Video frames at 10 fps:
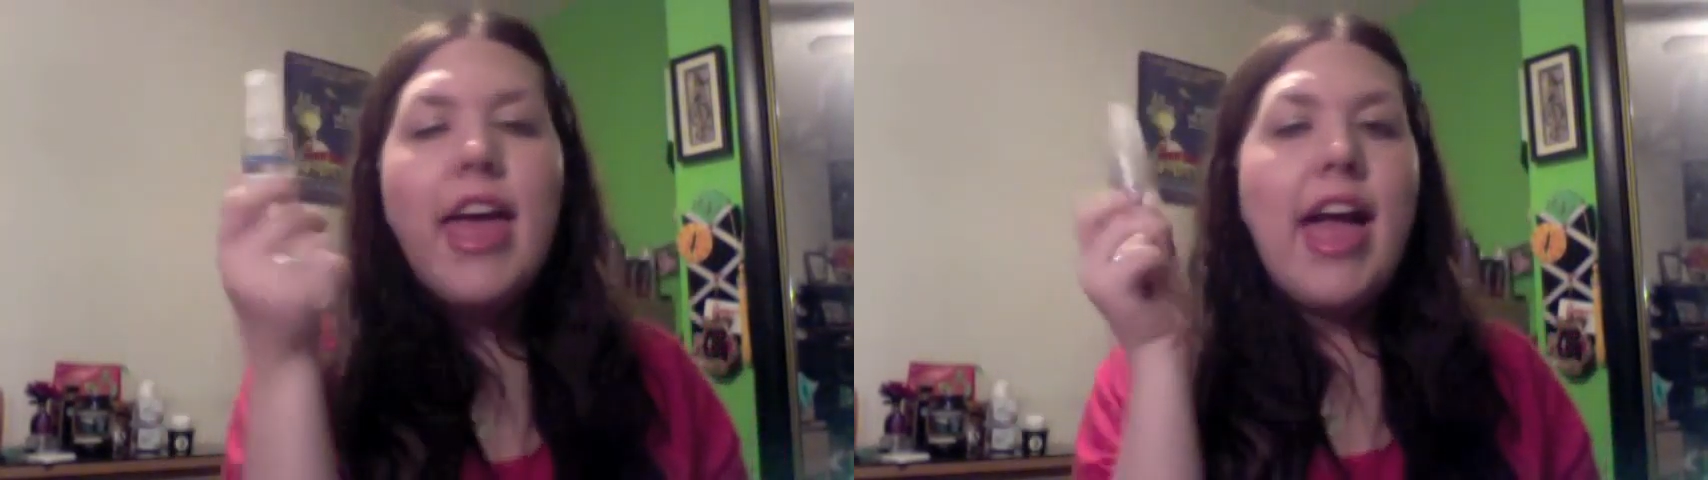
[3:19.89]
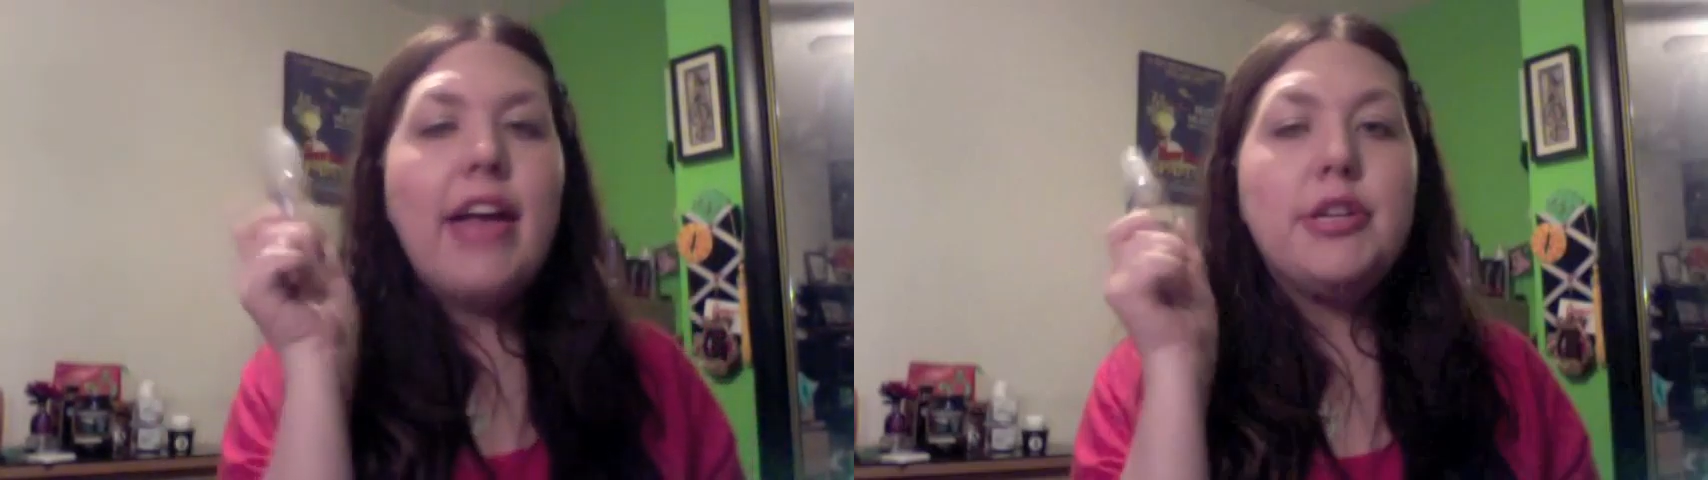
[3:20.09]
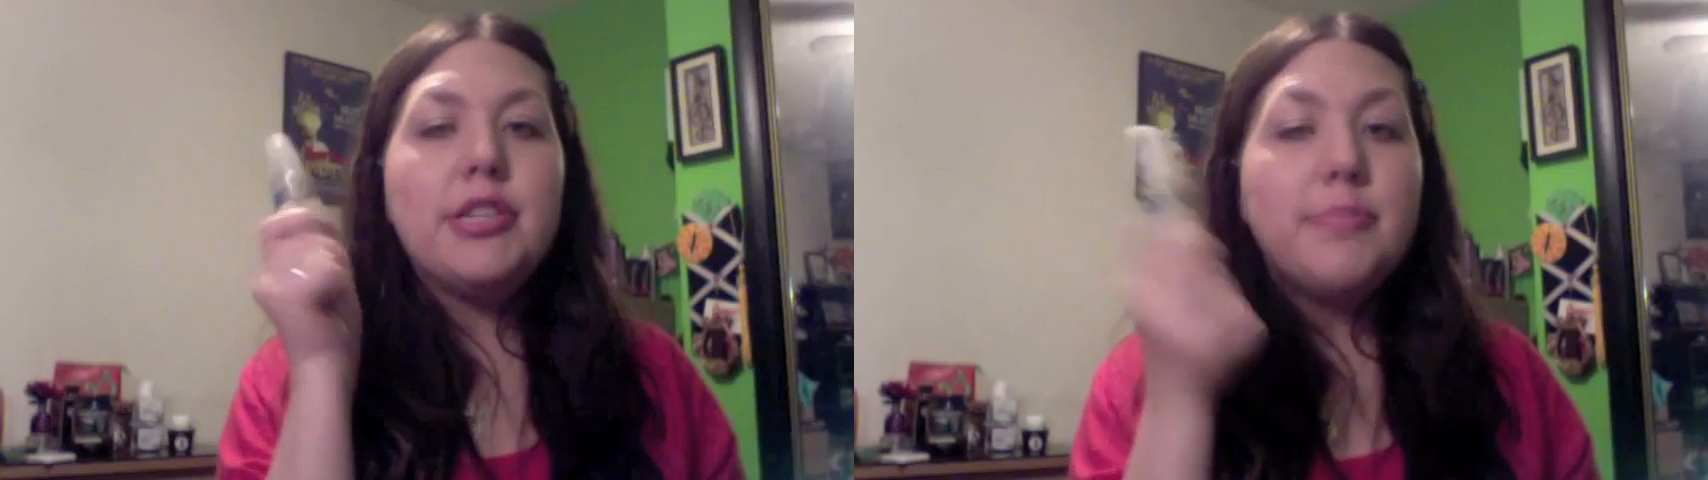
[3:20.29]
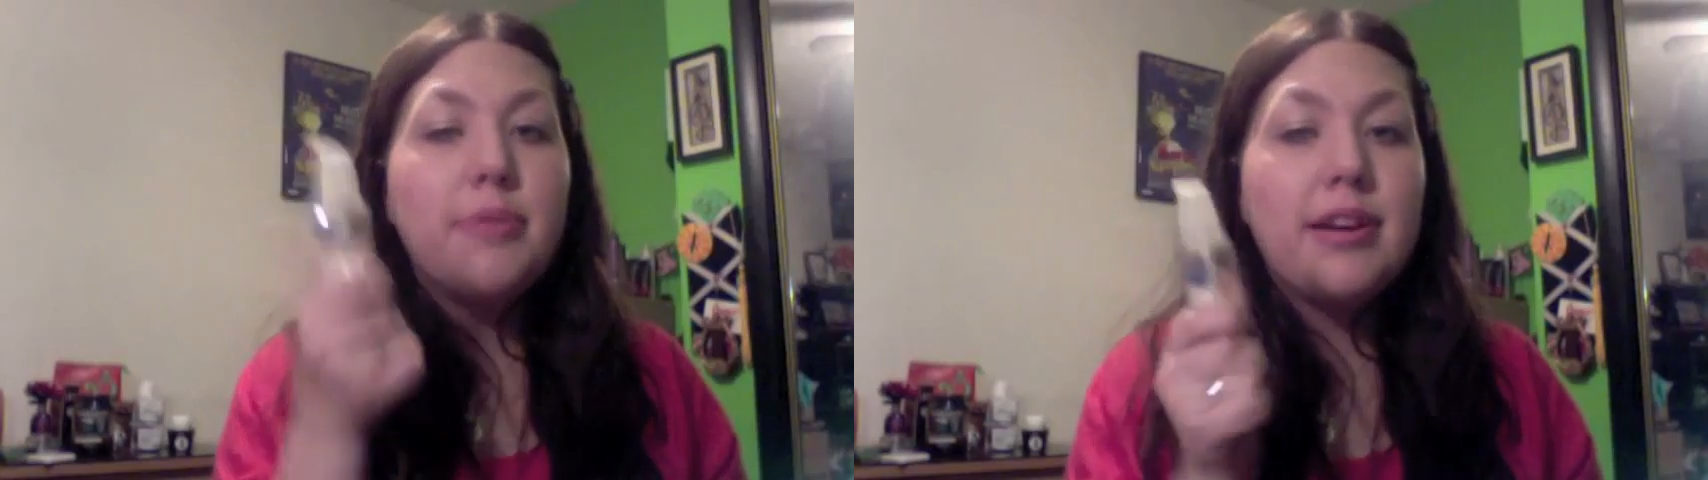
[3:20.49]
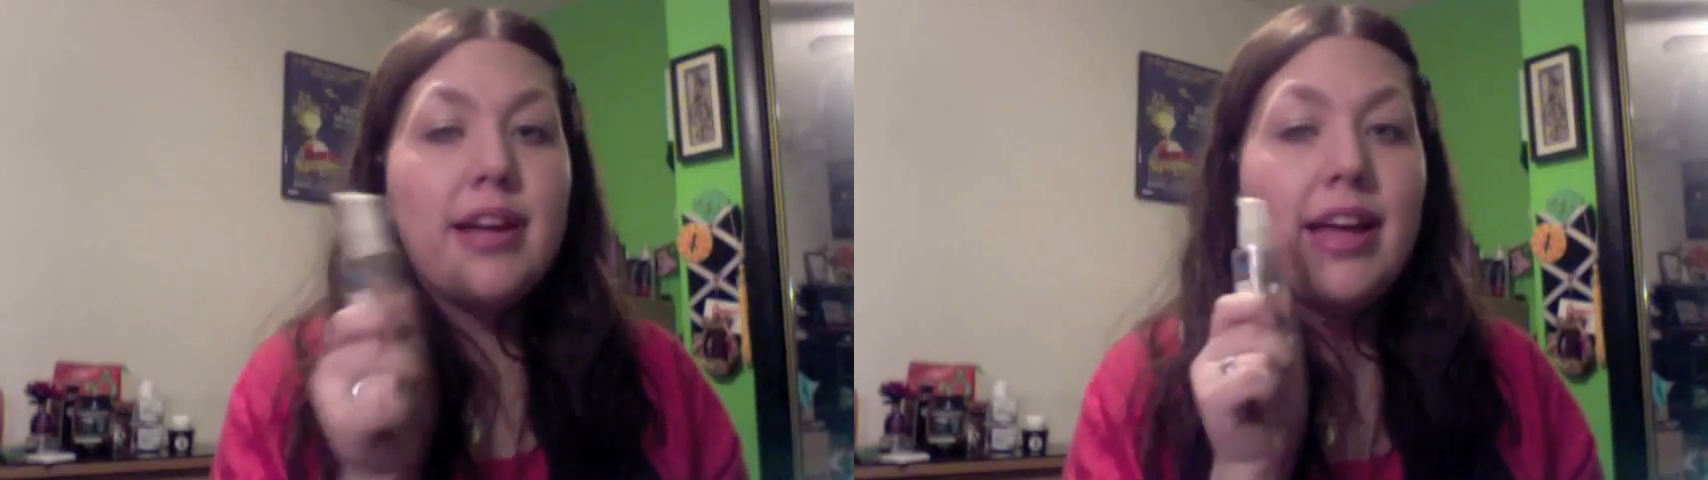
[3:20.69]
and you just
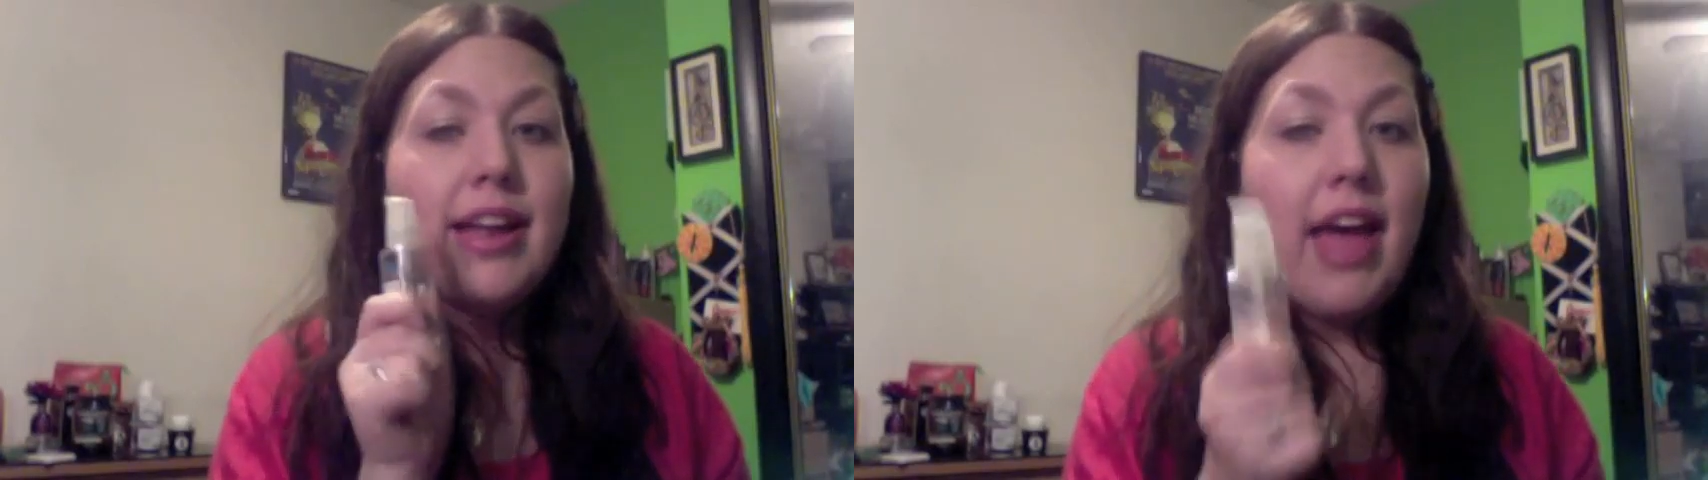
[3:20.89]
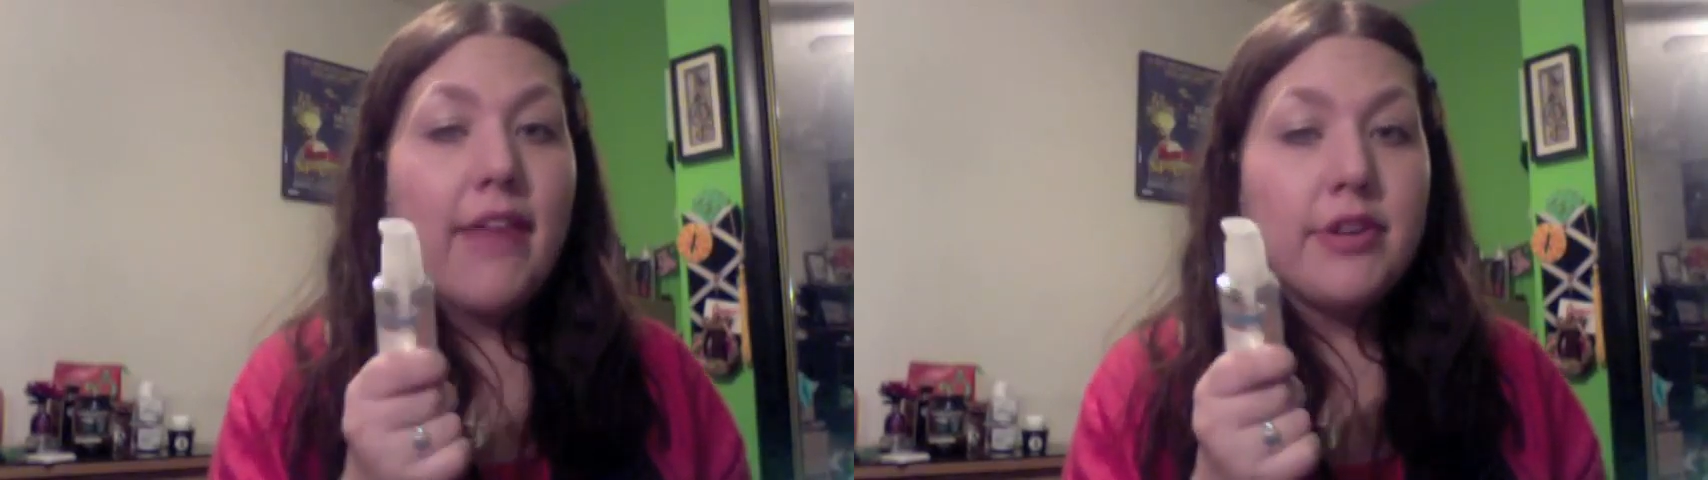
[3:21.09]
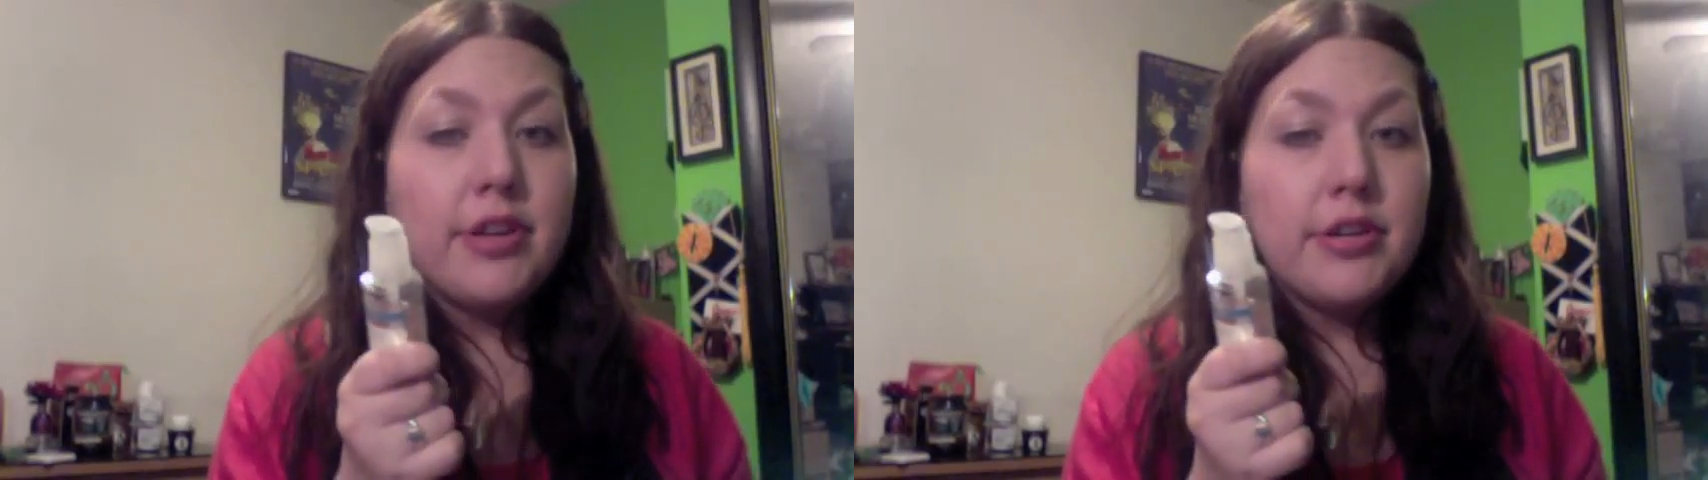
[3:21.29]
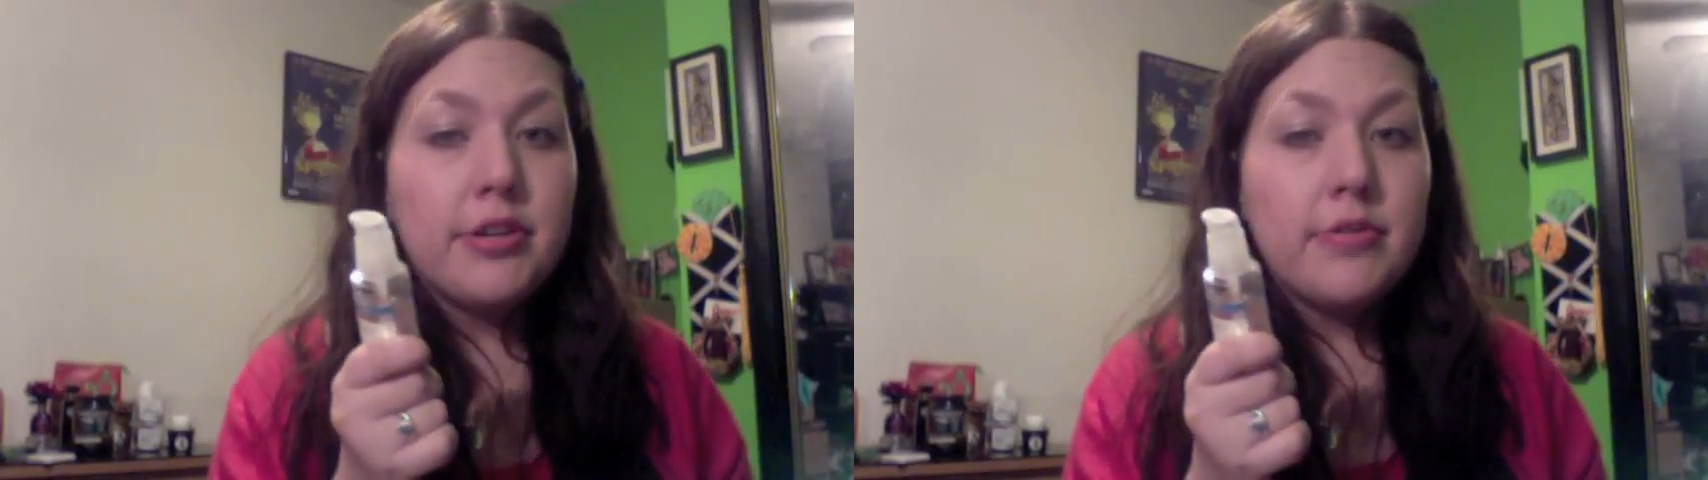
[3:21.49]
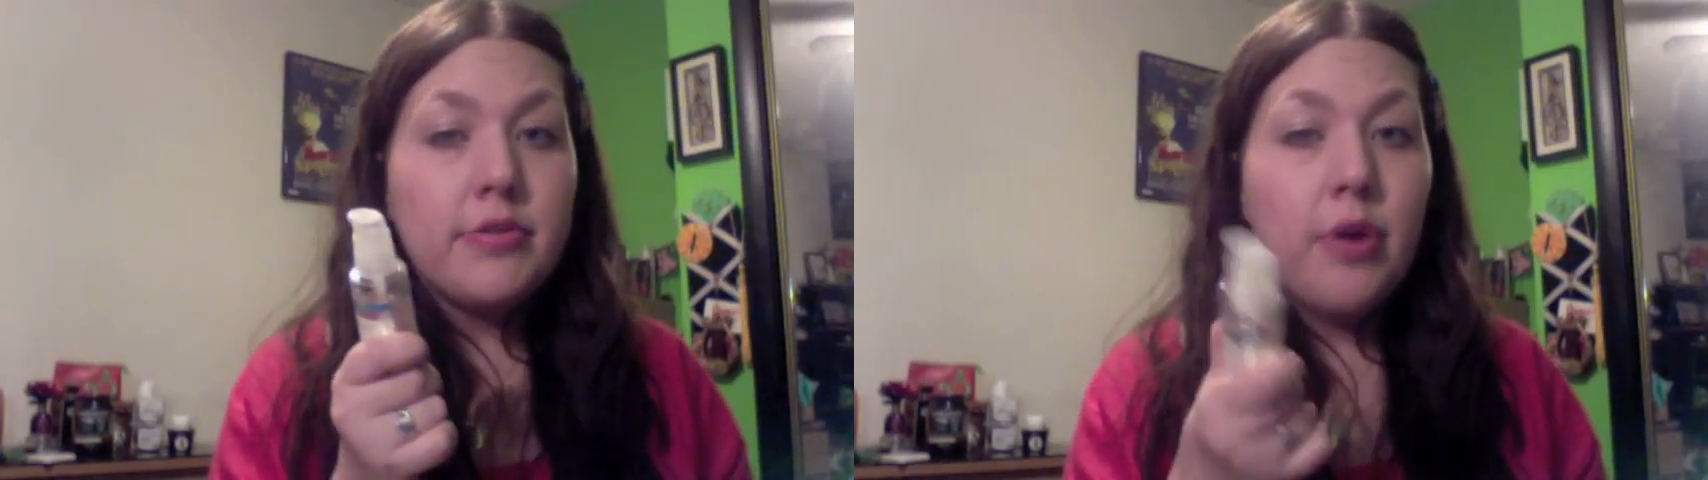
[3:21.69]
put it on after your
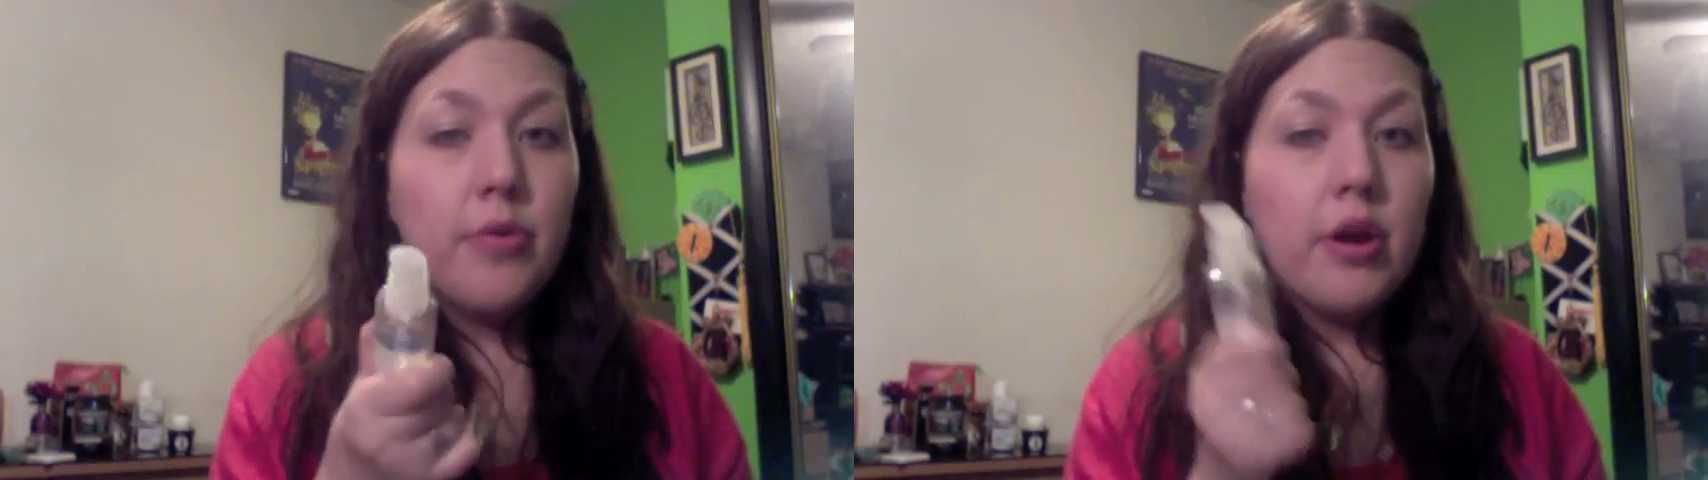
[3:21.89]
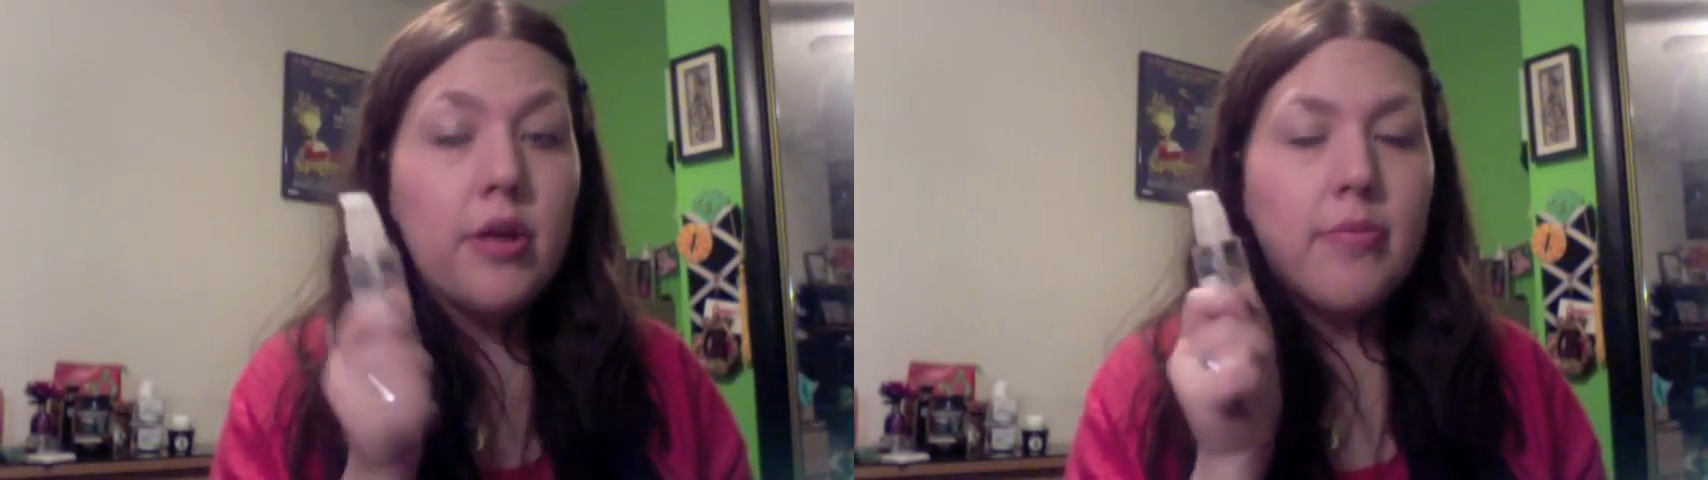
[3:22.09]
toner,